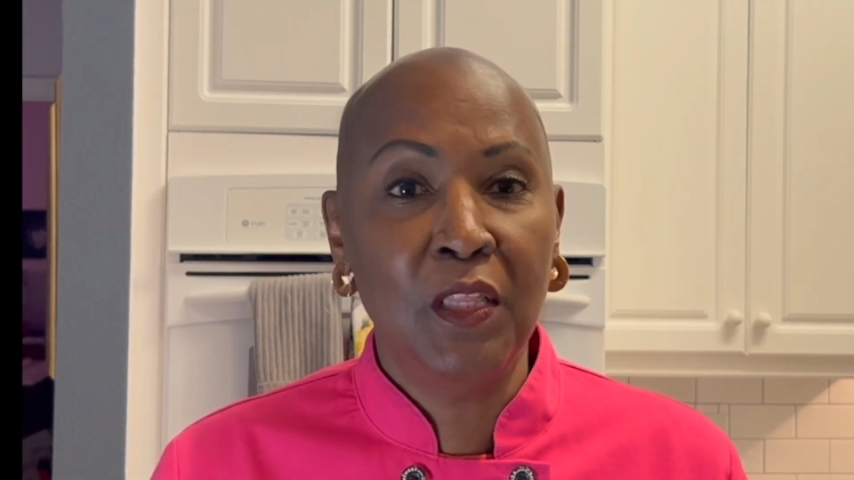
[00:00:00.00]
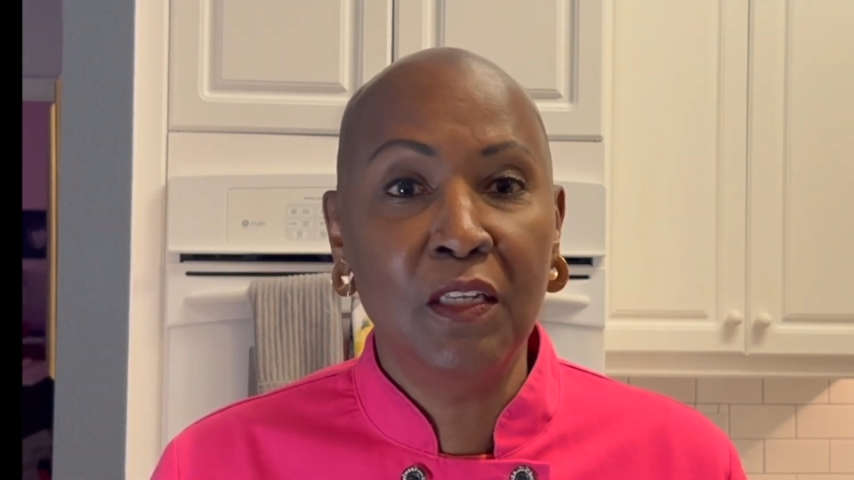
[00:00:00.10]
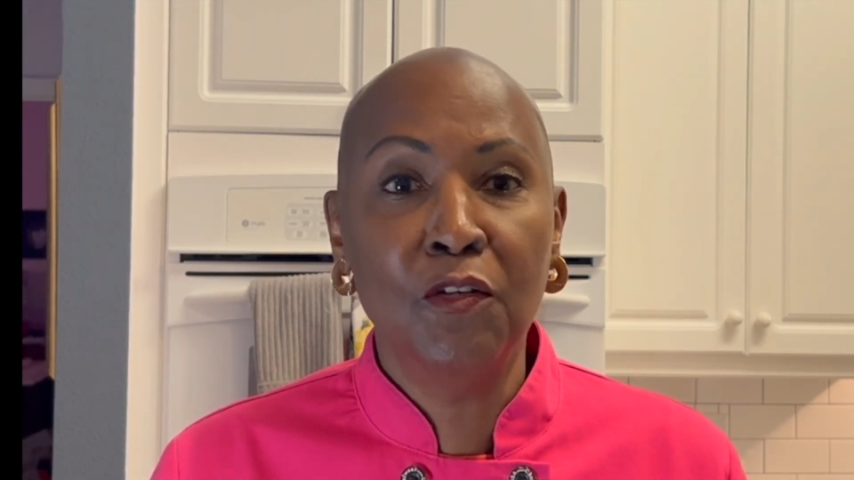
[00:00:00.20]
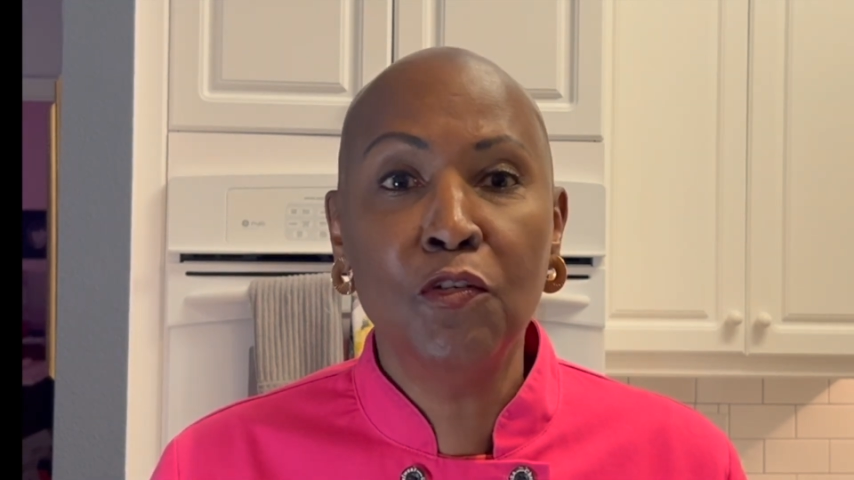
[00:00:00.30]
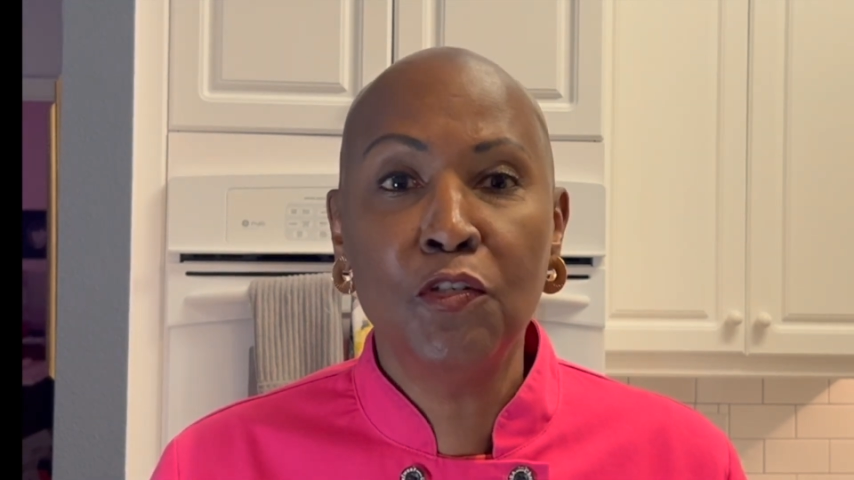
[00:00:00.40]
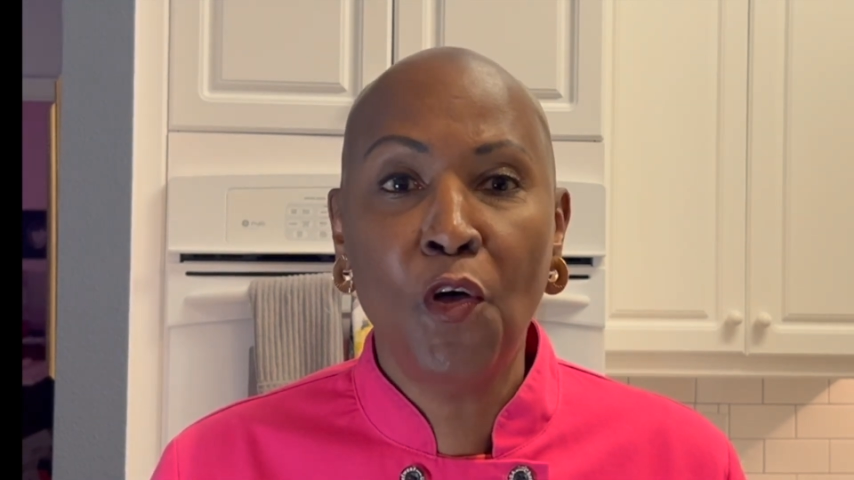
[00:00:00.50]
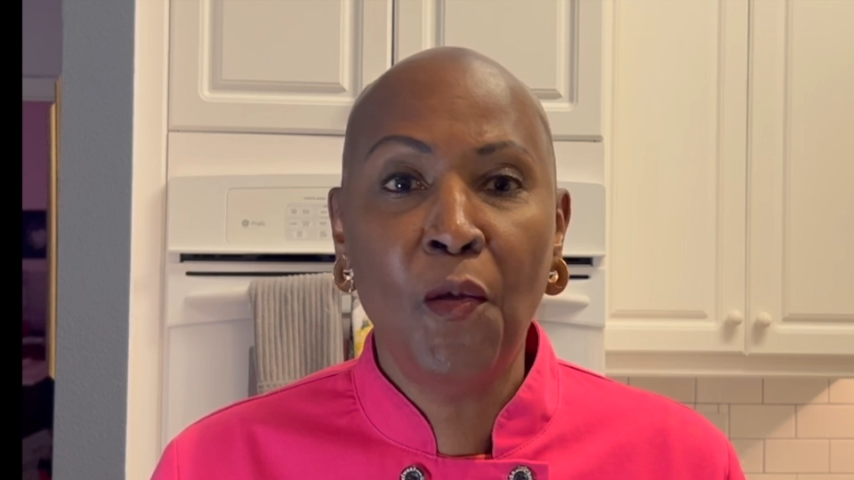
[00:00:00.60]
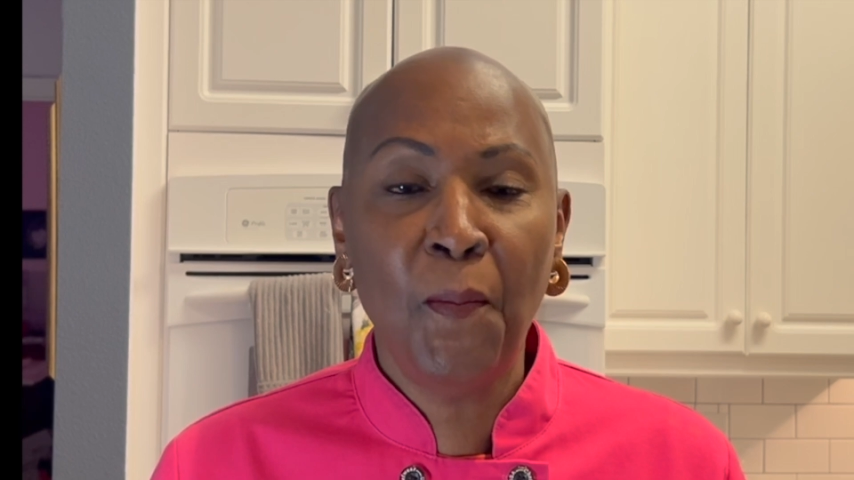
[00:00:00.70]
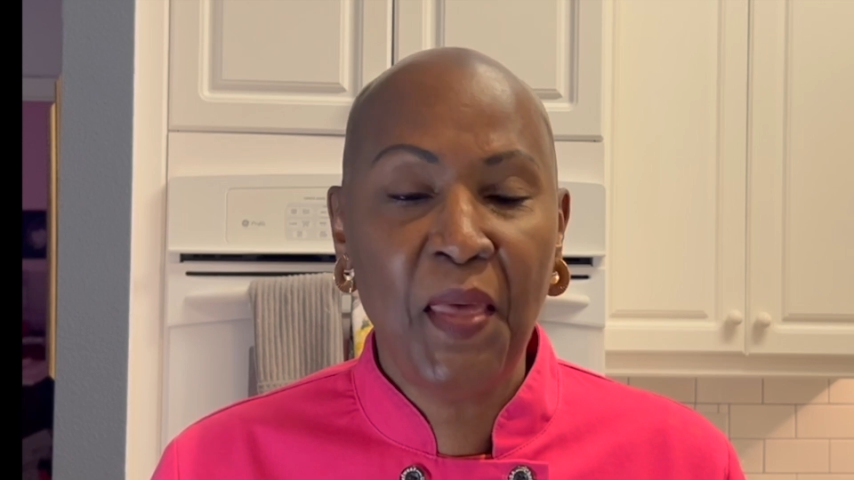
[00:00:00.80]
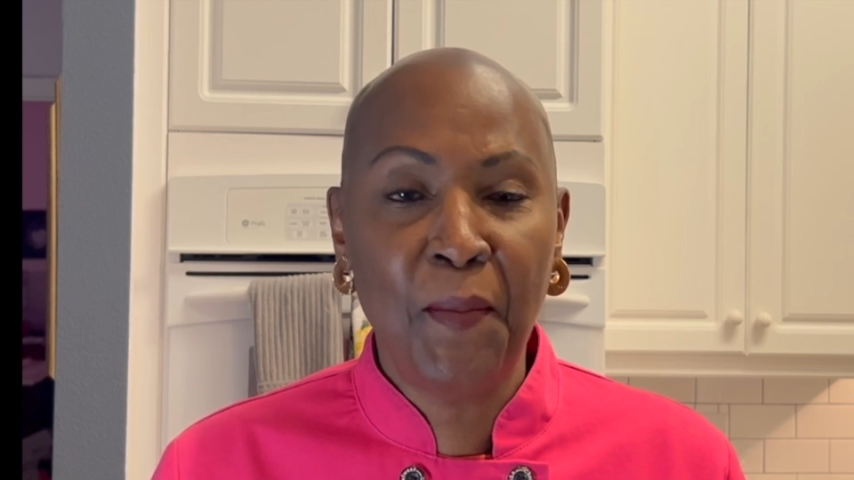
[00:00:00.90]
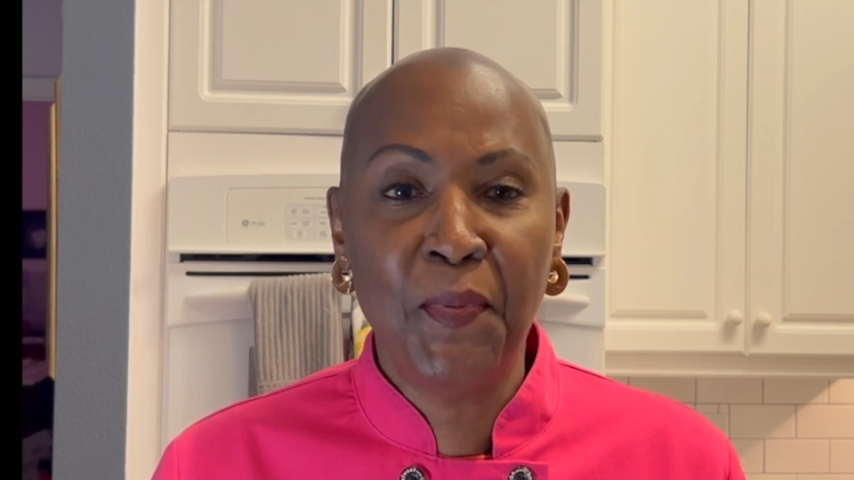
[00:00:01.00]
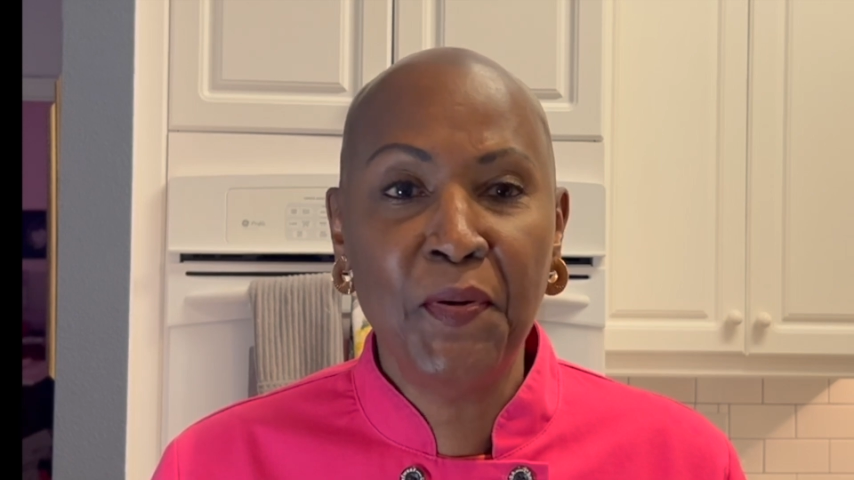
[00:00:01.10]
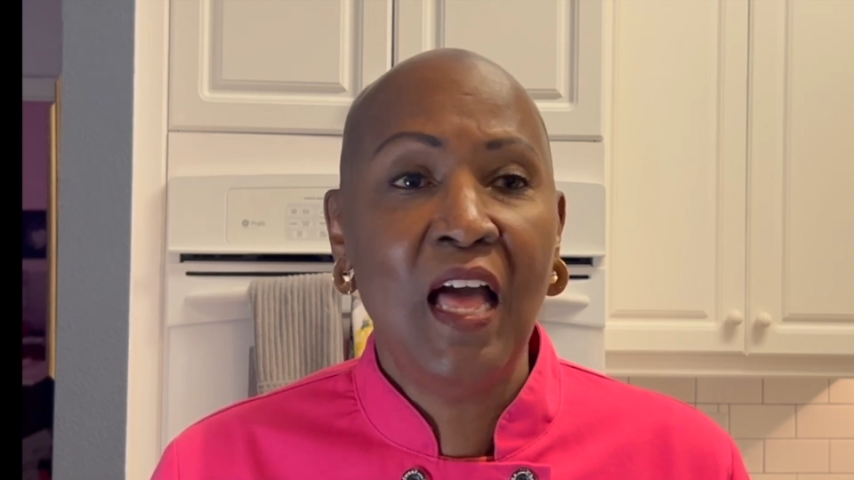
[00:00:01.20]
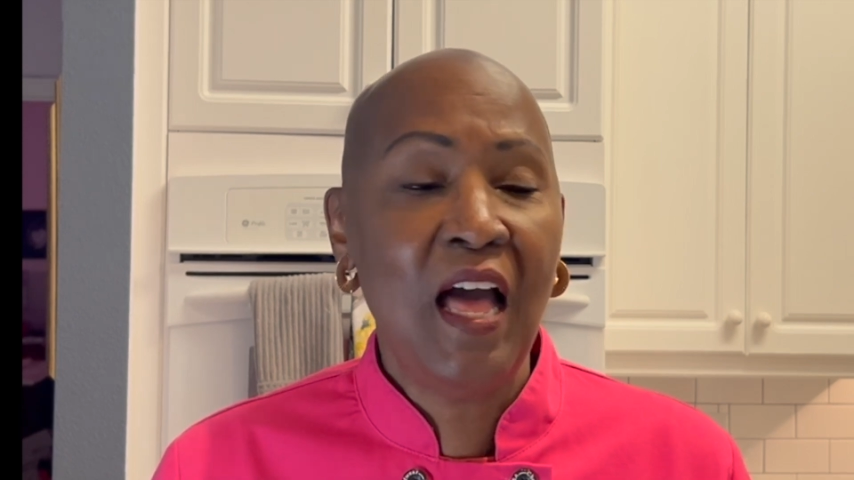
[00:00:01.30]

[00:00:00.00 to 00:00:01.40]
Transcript: a little salt and pepper.